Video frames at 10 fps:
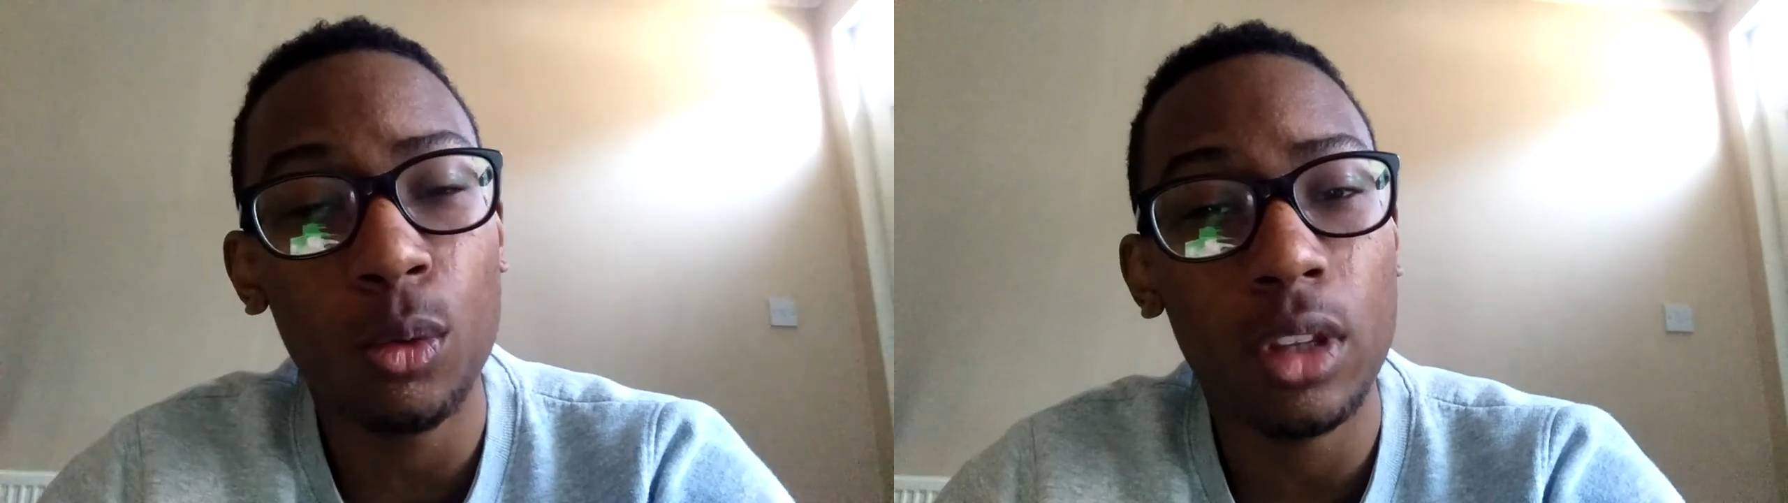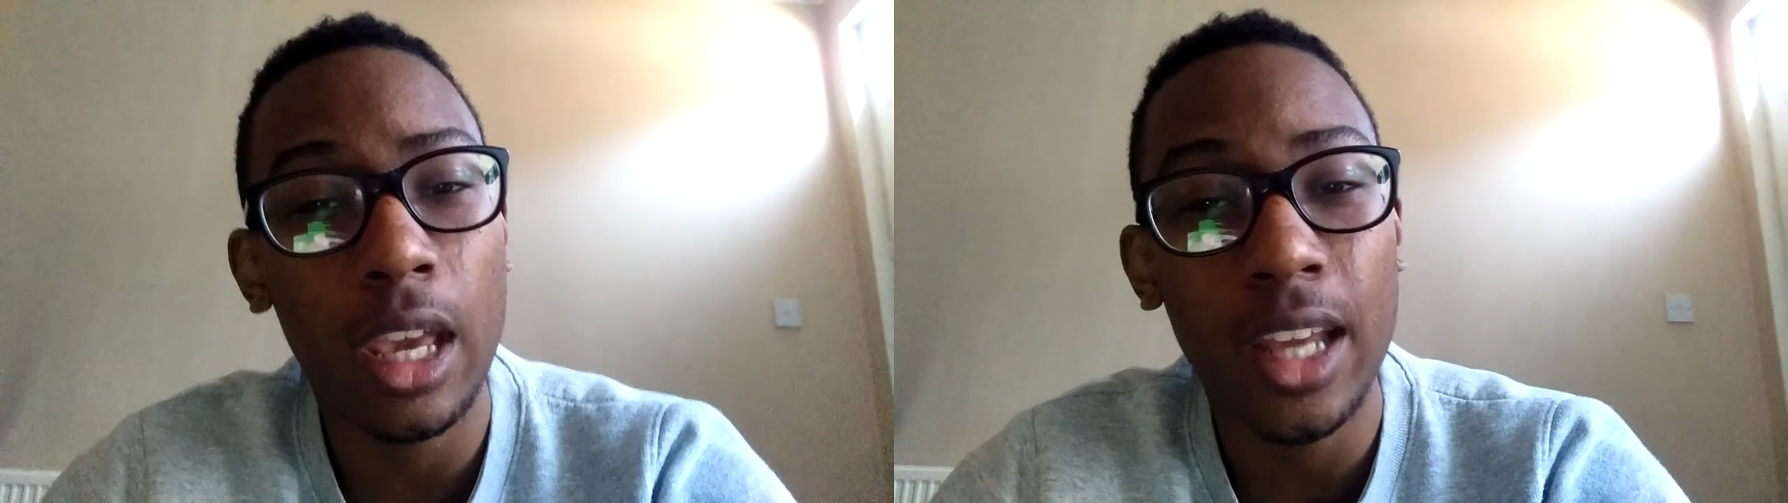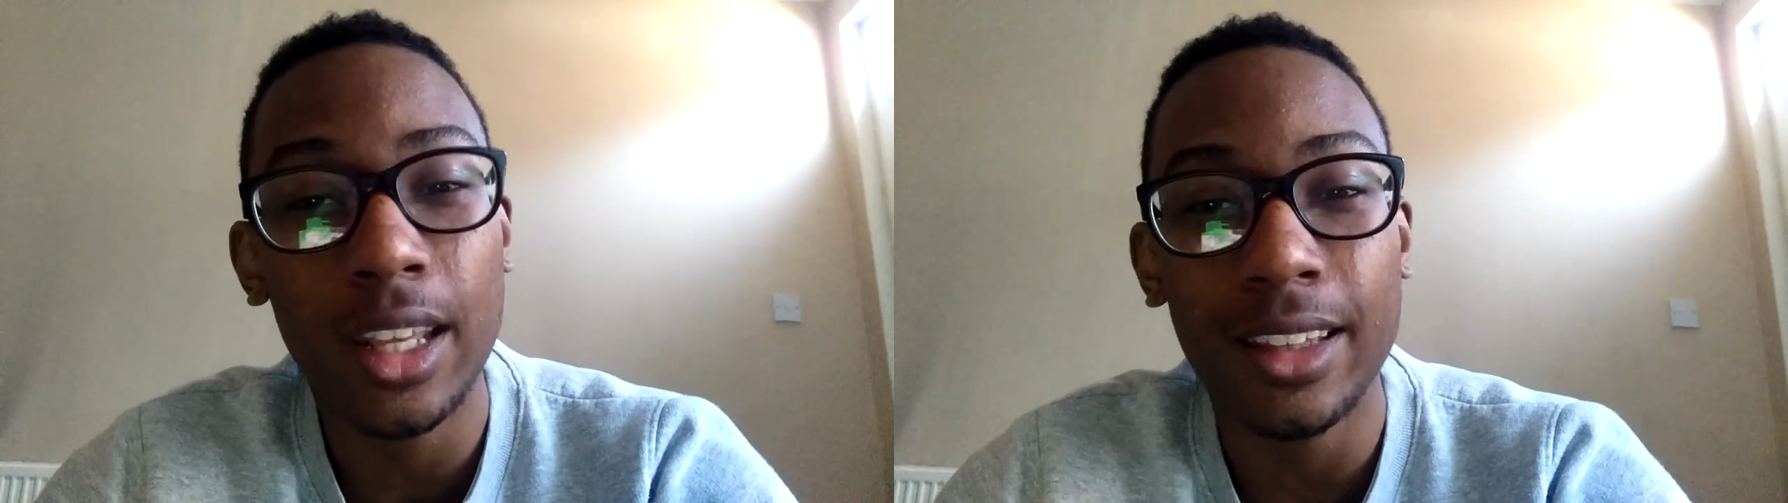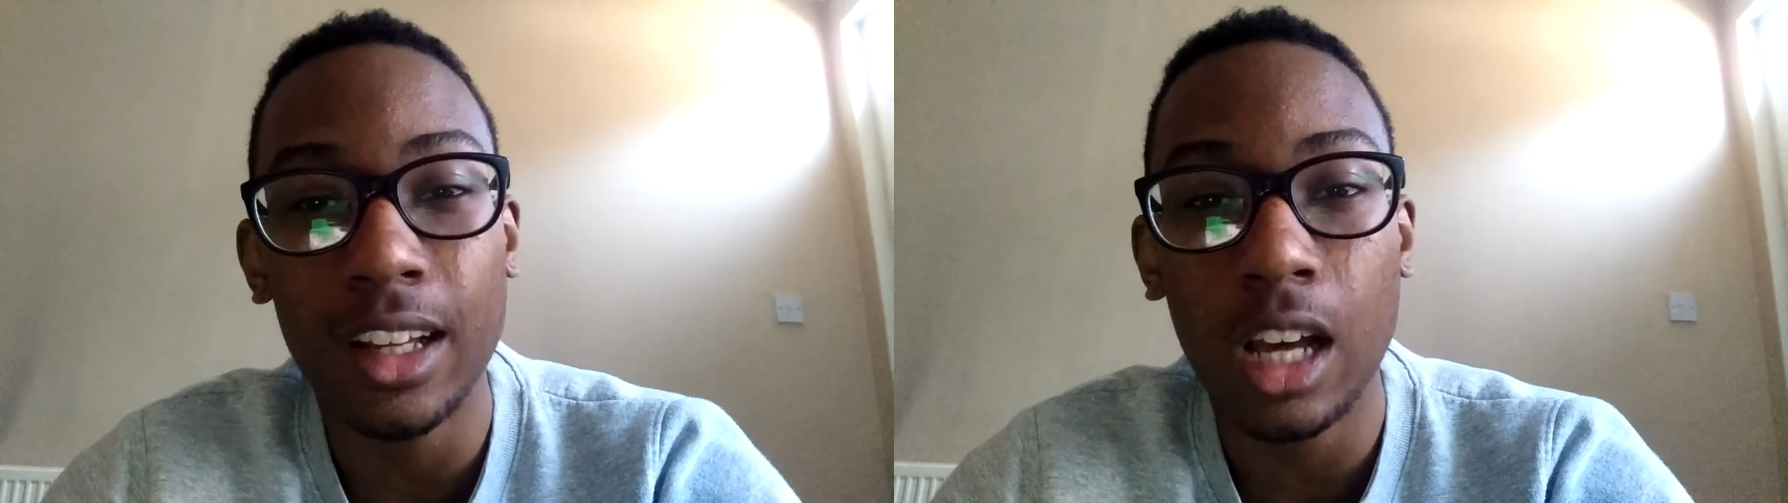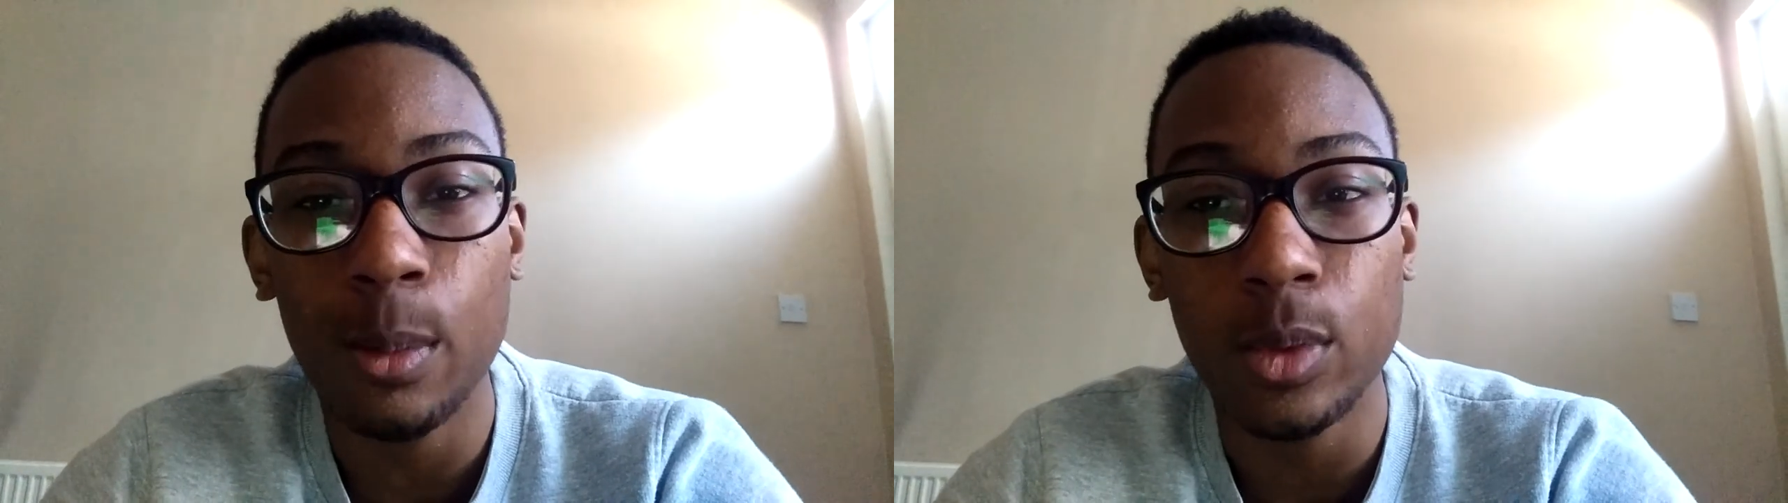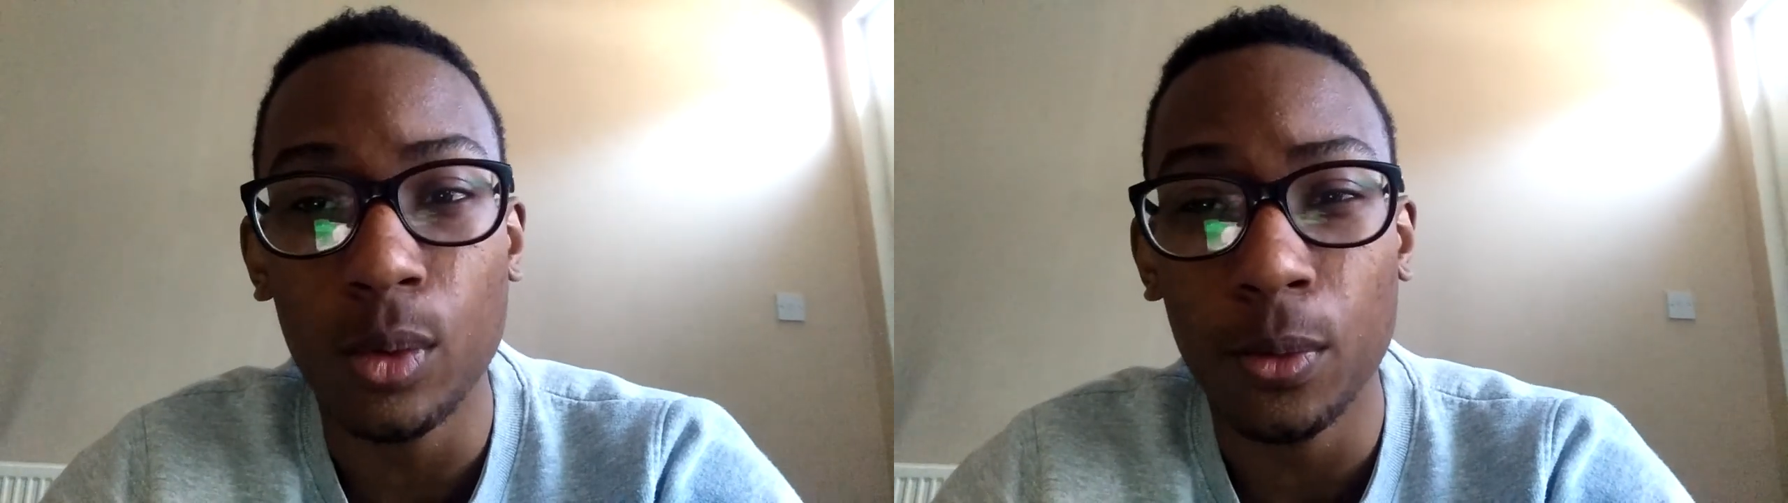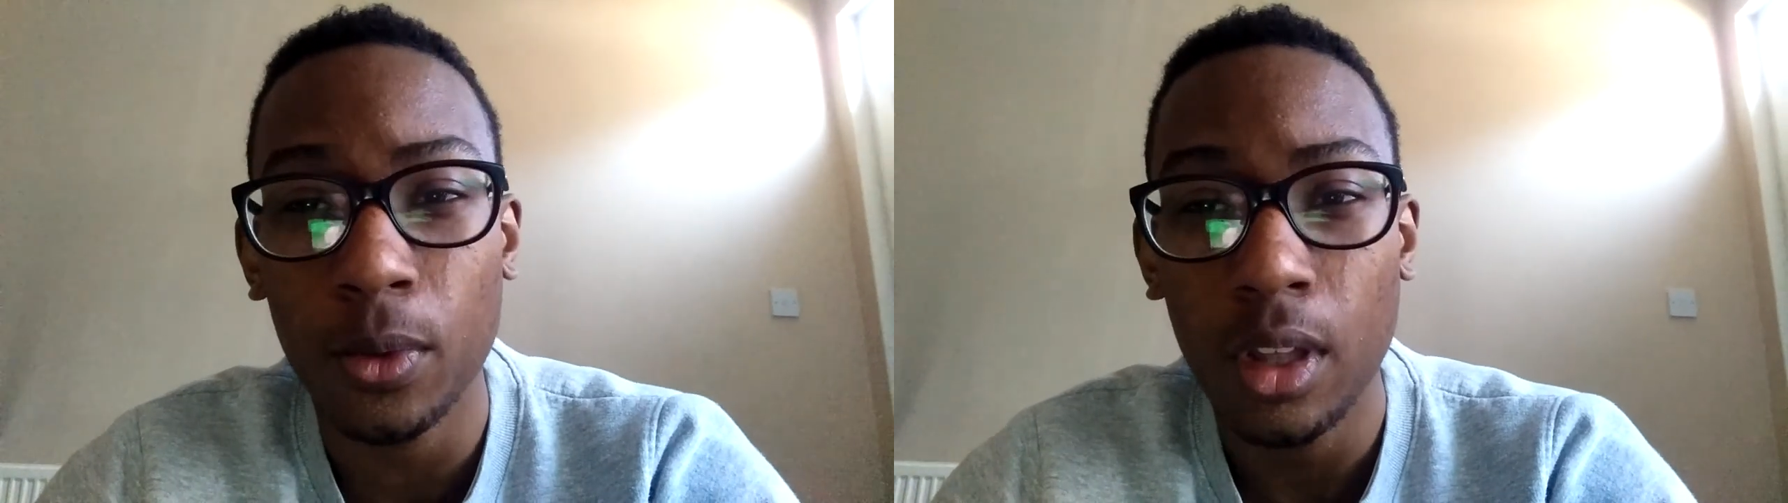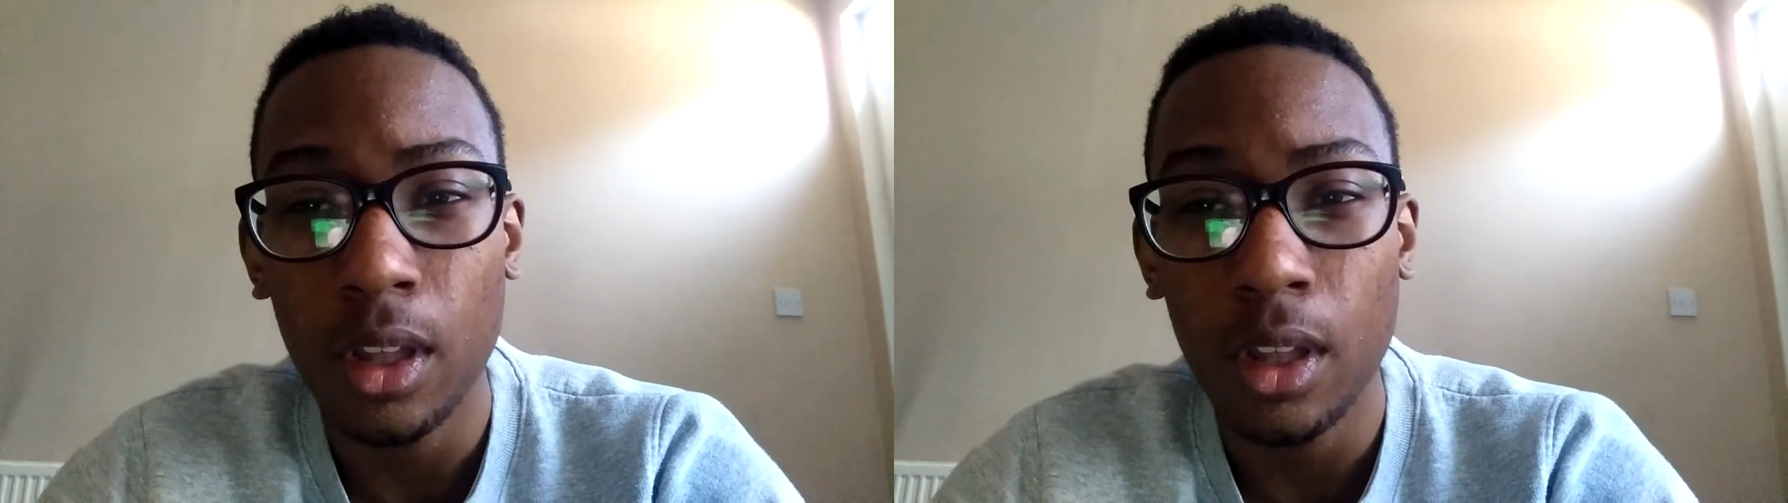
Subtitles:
the headache that comes with